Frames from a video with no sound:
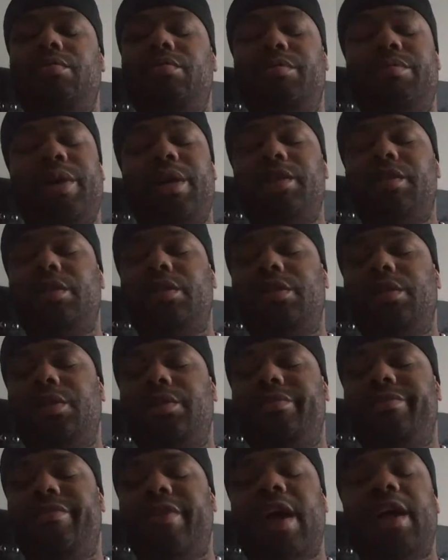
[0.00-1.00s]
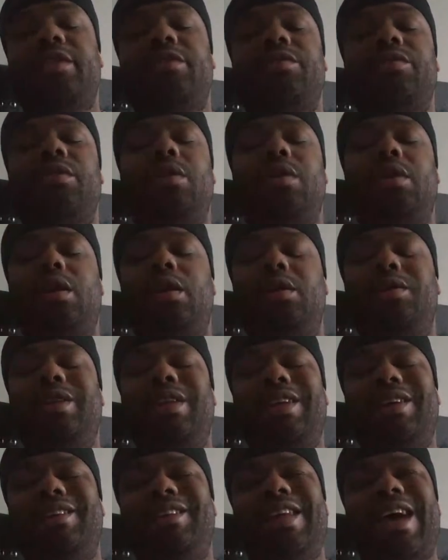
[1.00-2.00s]
basically factory,
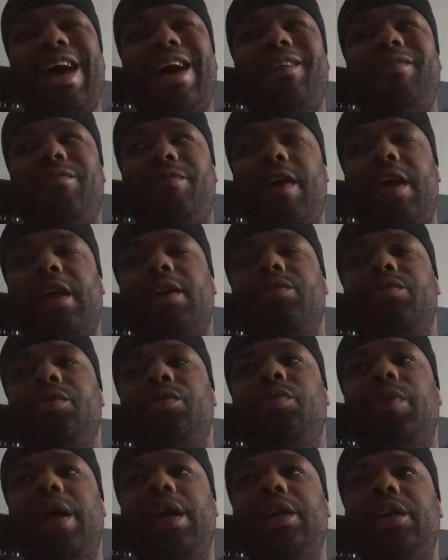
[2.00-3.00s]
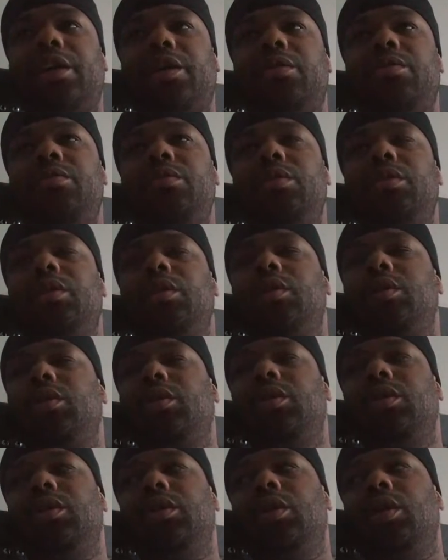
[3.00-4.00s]
non-factory radio.
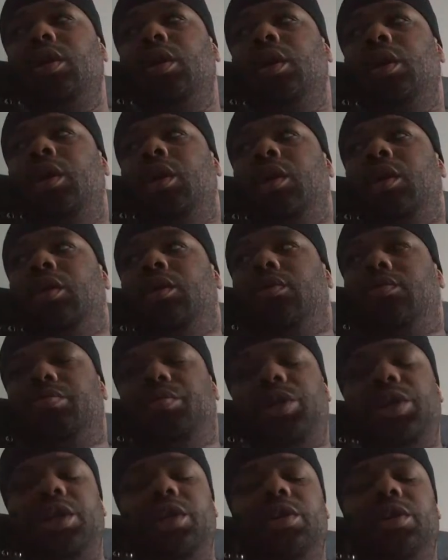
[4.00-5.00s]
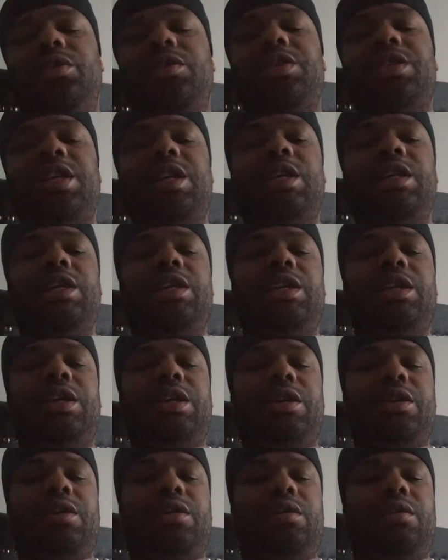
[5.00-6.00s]
Put a little tin in
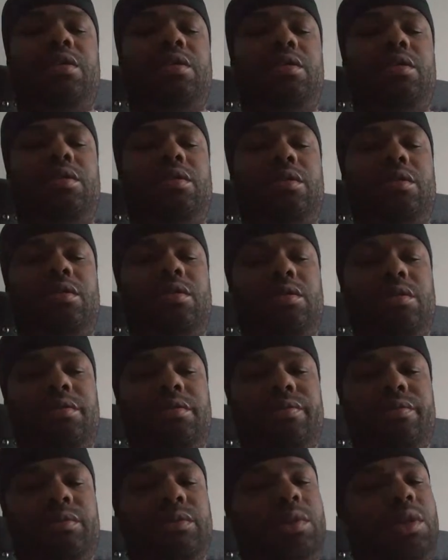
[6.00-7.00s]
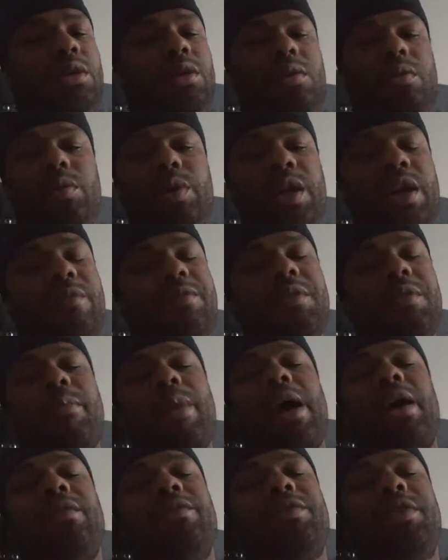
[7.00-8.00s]
there, little whatever the
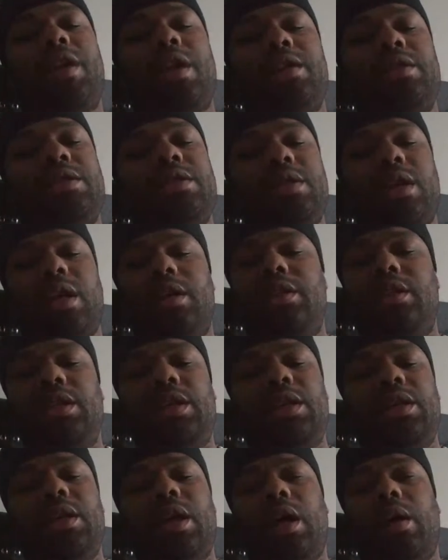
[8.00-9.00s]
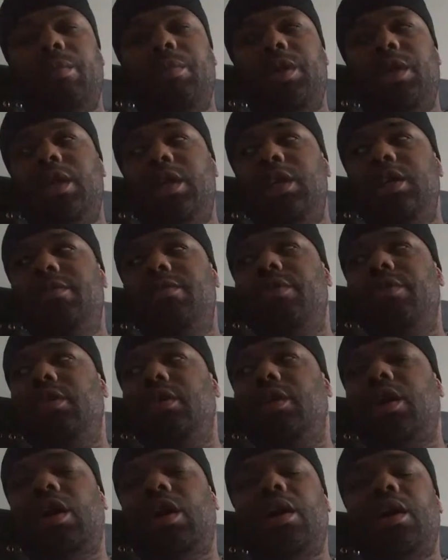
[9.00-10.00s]
modifications I did. I mean, even the
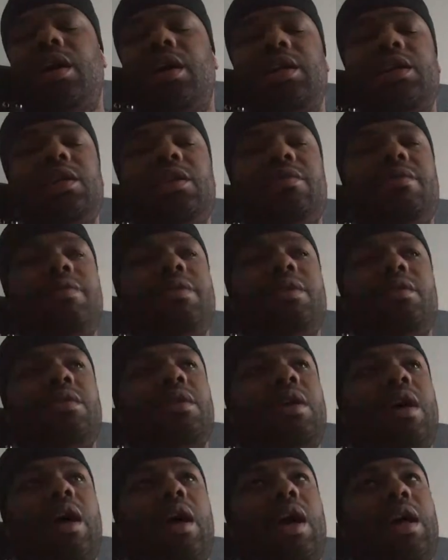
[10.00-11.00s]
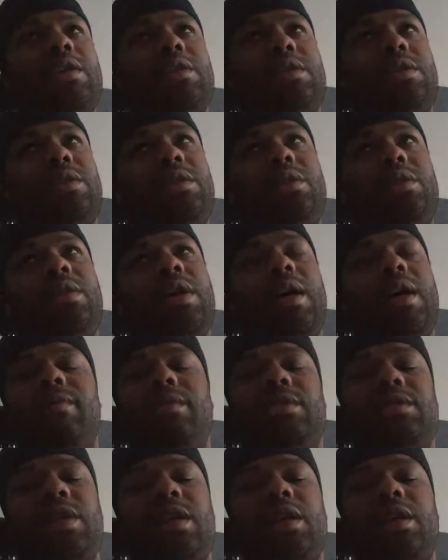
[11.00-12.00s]
car ain't even. I still have to
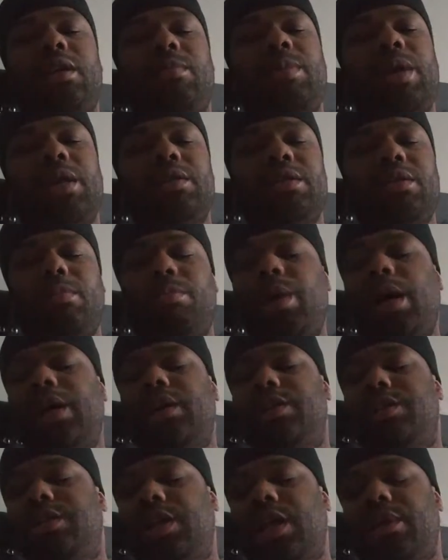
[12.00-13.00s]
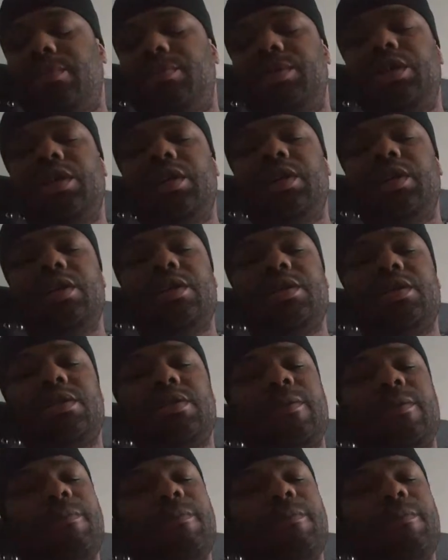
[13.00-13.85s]
take it back to the body shop because